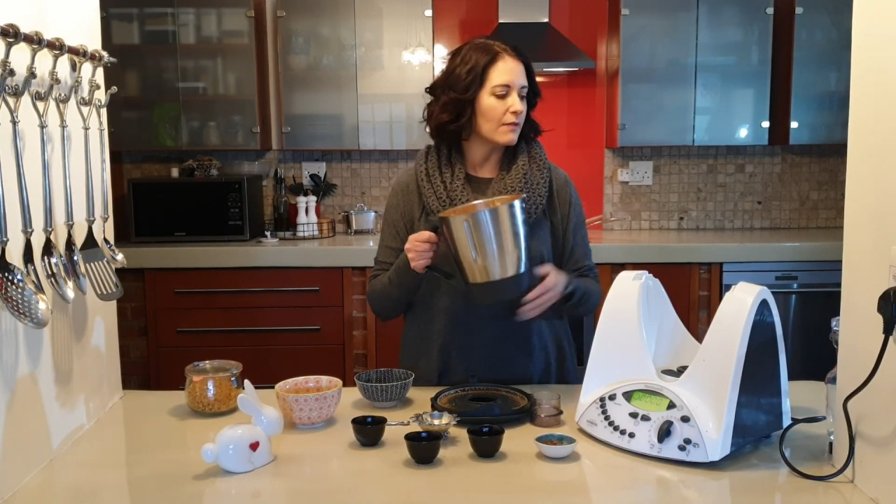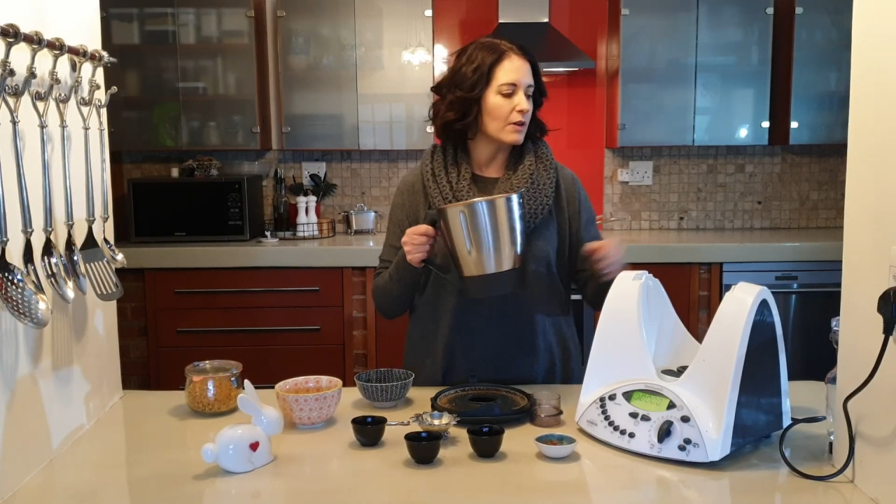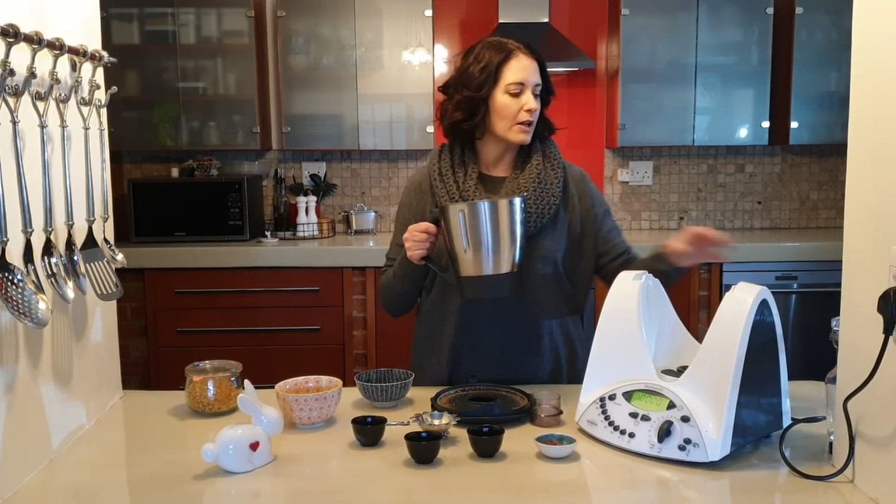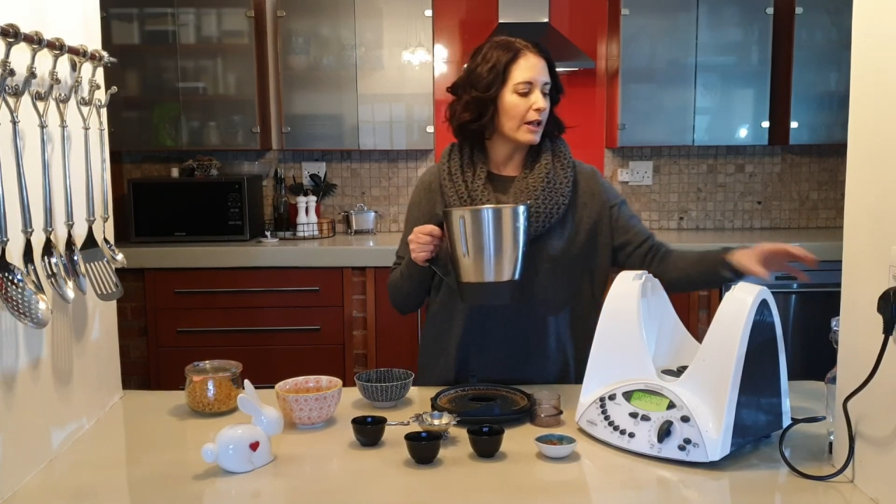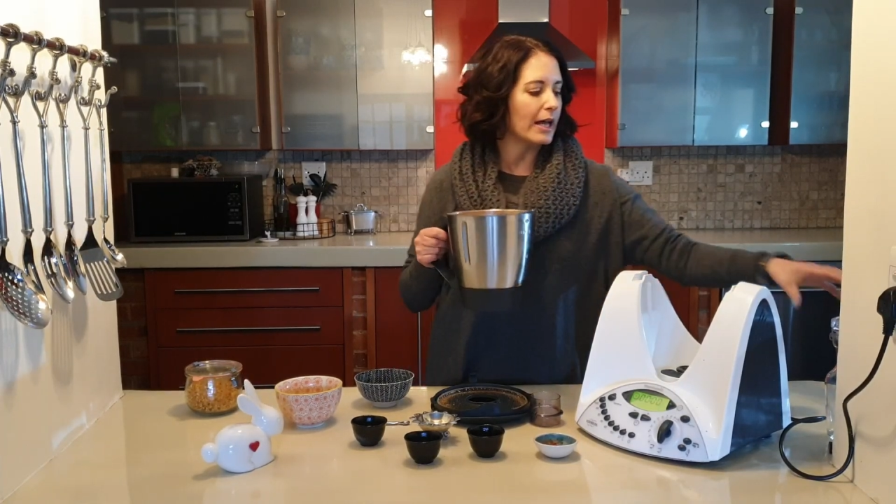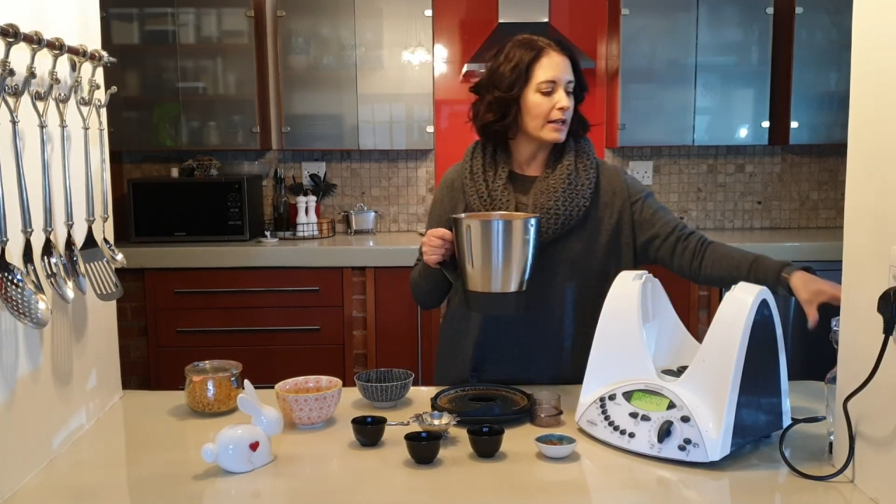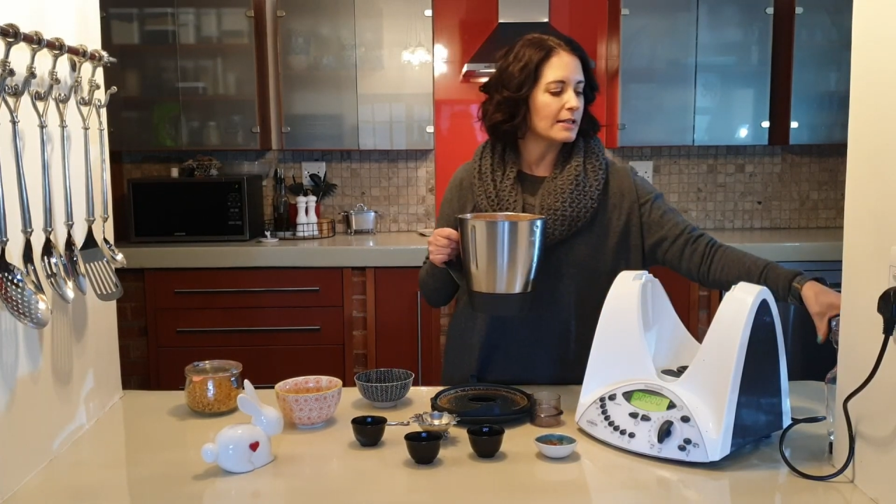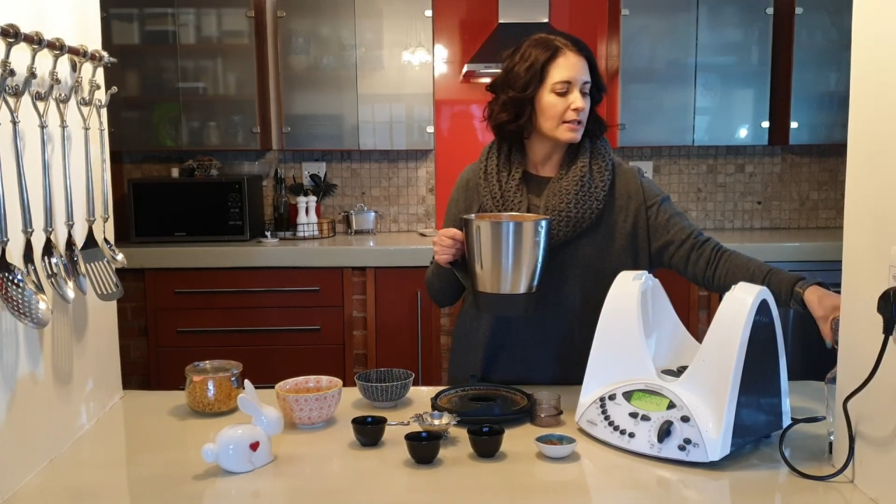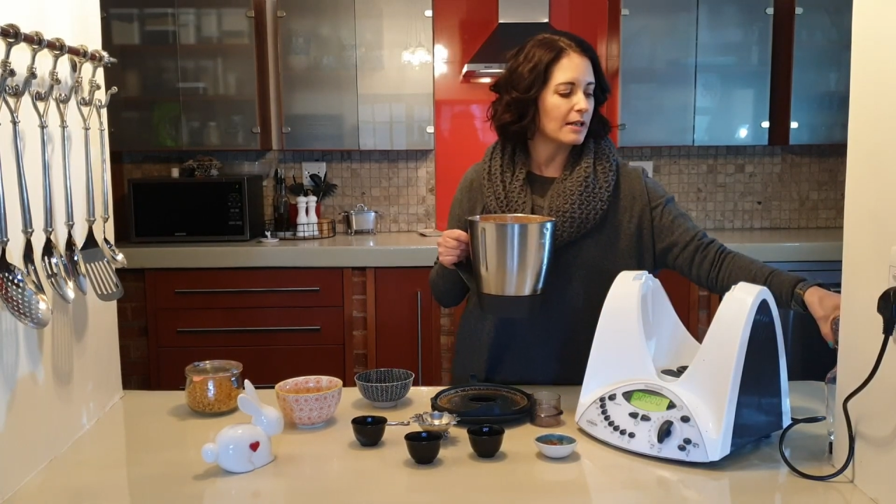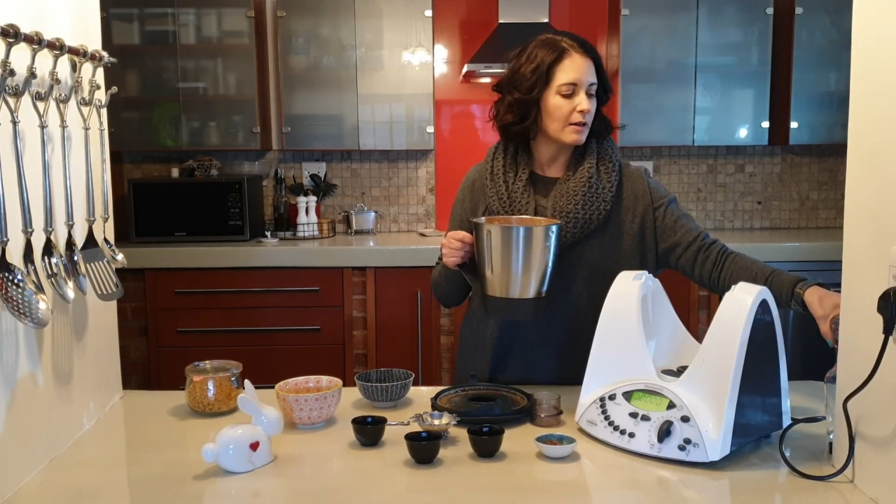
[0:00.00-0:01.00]
and then I'll
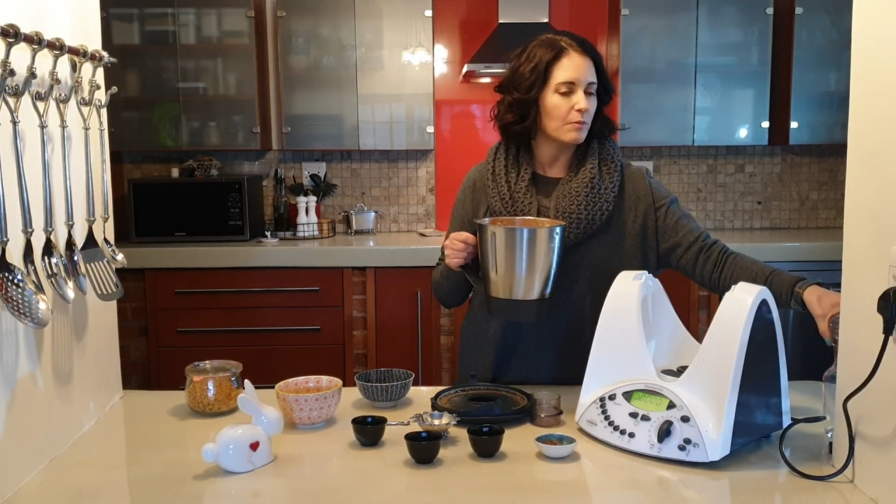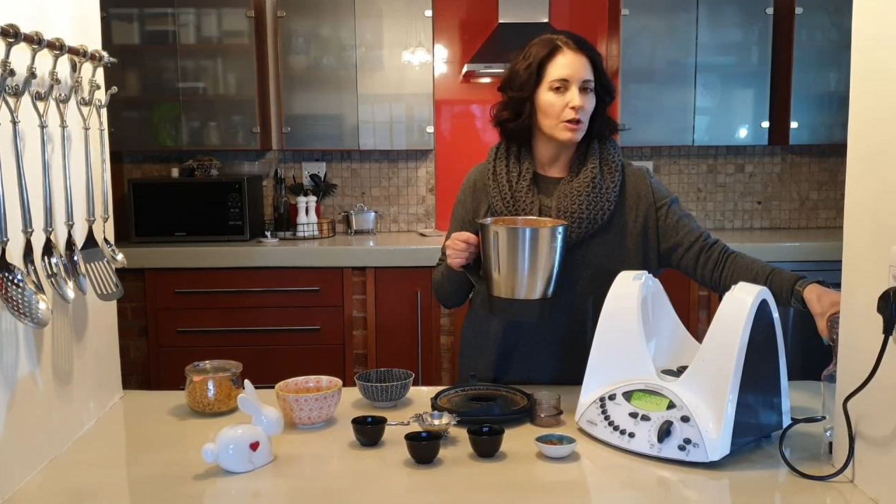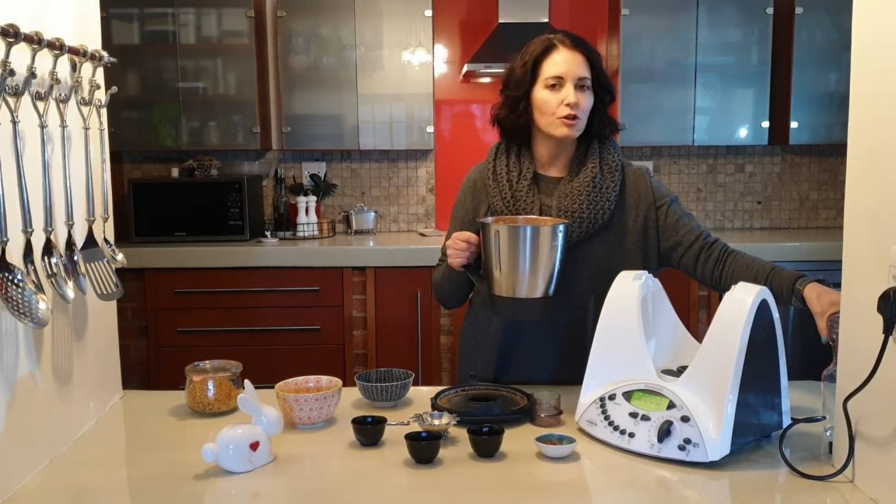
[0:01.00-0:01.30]
add some